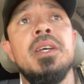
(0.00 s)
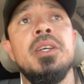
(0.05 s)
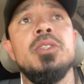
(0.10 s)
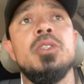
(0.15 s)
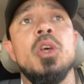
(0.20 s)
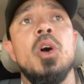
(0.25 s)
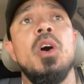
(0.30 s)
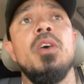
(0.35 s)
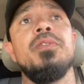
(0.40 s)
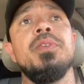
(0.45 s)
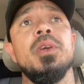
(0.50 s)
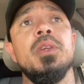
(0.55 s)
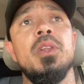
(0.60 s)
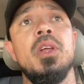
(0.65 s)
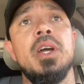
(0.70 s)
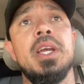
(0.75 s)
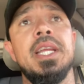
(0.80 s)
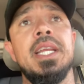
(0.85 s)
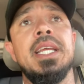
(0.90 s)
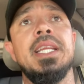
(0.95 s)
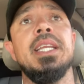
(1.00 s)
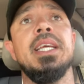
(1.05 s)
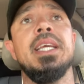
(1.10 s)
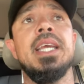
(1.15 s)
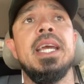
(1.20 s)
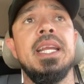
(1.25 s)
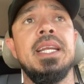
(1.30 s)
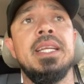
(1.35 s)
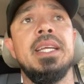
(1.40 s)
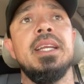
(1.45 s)
So if you're looking into
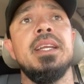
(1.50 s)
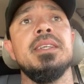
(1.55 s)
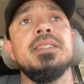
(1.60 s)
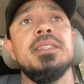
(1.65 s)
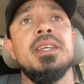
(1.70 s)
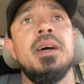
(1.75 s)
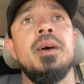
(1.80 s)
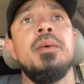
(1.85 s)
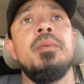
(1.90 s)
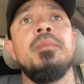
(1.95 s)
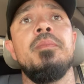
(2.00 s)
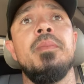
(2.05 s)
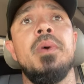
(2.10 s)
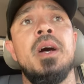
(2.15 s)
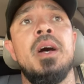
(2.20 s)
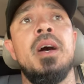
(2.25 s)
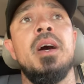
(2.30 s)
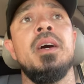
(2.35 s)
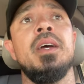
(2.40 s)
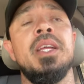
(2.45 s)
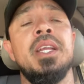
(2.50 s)
getting into some uh,